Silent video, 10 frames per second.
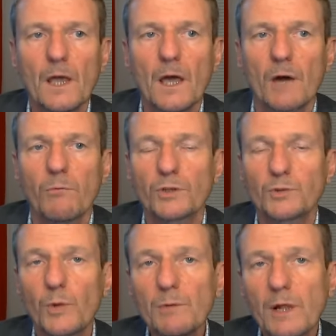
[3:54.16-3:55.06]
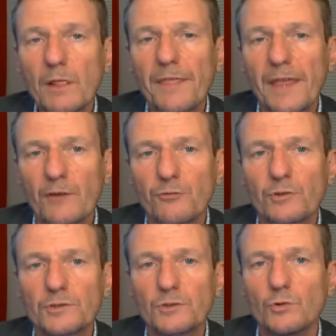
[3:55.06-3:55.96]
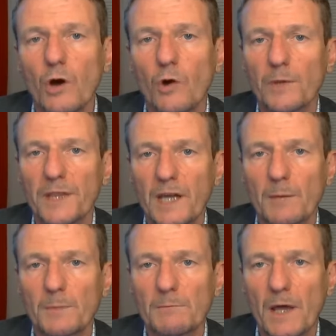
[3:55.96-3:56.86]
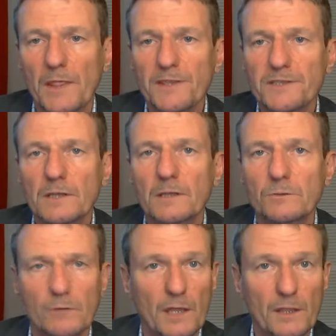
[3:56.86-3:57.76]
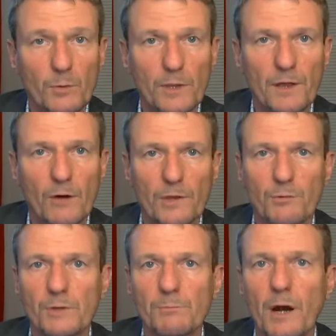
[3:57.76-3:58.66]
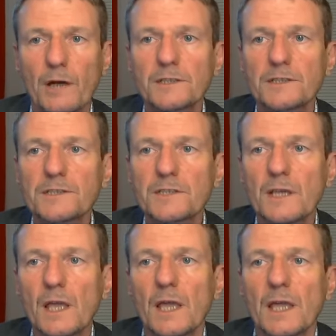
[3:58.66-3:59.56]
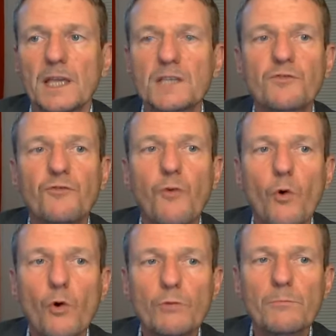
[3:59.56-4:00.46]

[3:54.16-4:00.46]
What we will therefore do over the coming months, together with our 3 partners, is form